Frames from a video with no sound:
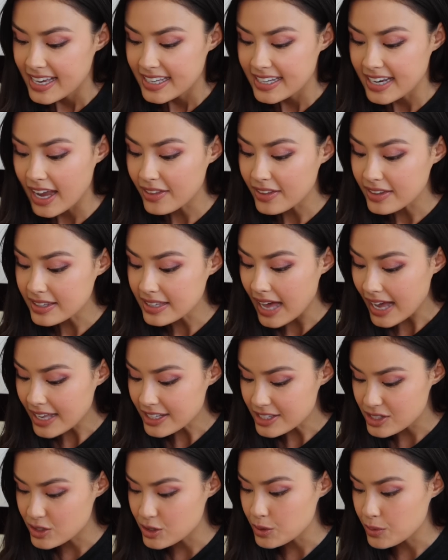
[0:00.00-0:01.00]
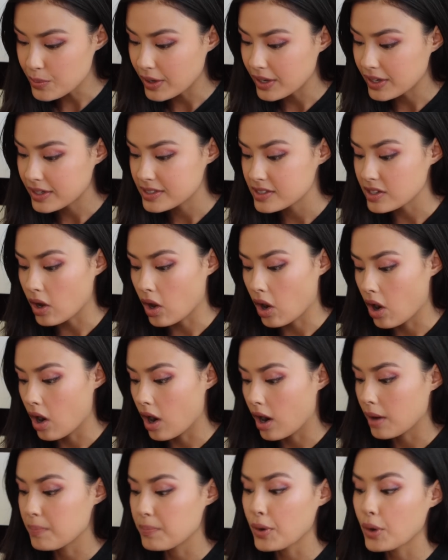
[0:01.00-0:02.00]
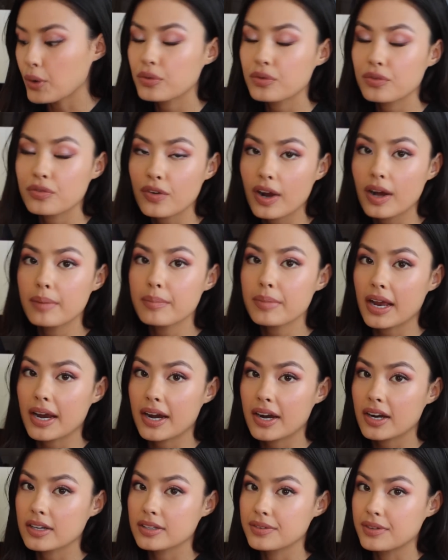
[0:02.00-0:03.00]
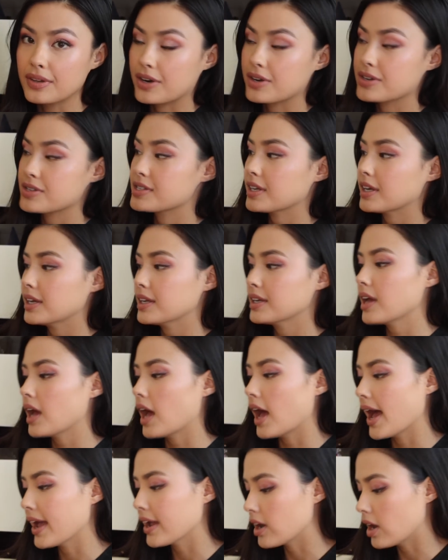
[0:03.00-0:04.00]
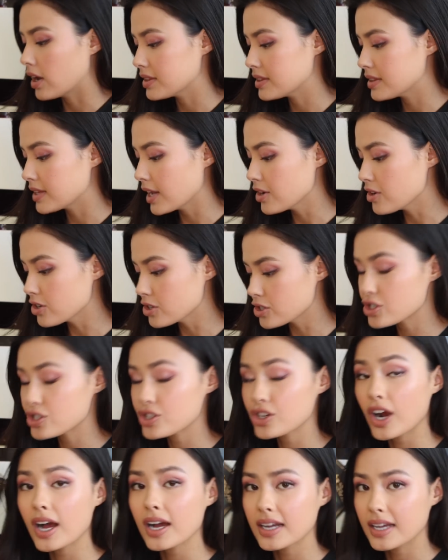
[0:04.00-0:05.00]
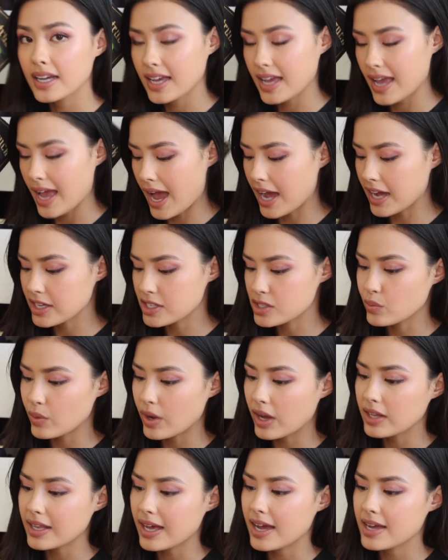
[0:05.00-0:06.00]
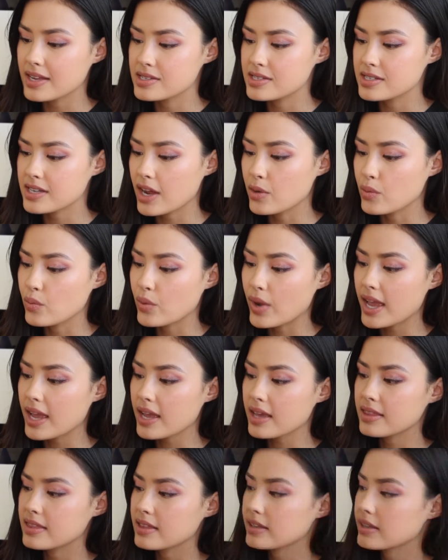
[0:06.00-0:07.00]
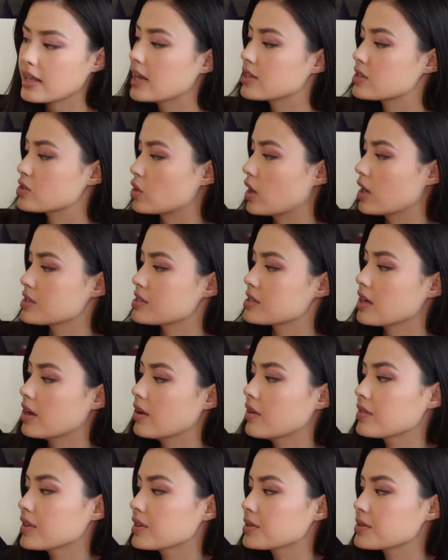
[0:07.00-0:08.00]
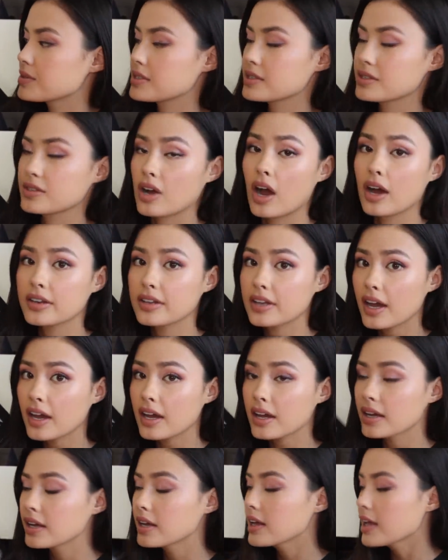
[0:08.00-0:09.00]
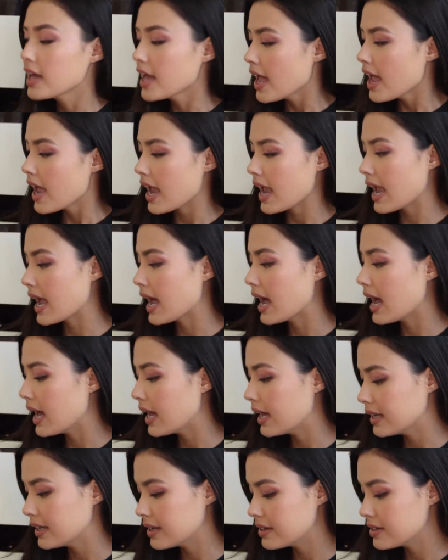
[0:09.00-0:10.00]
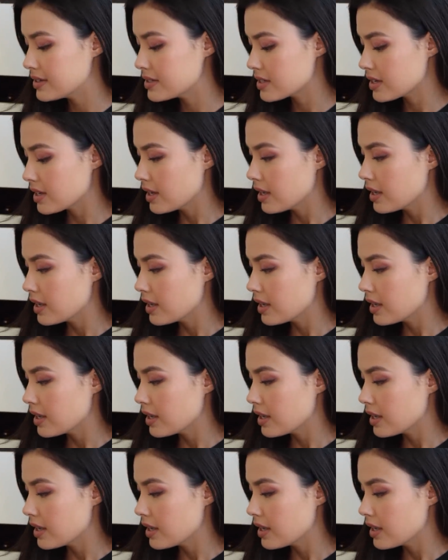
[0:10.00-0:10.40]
Now the last two books are both from Erik Larson. I got Thunderstruck as well as Dead Wake, The Last Crossing of the Lusitania, and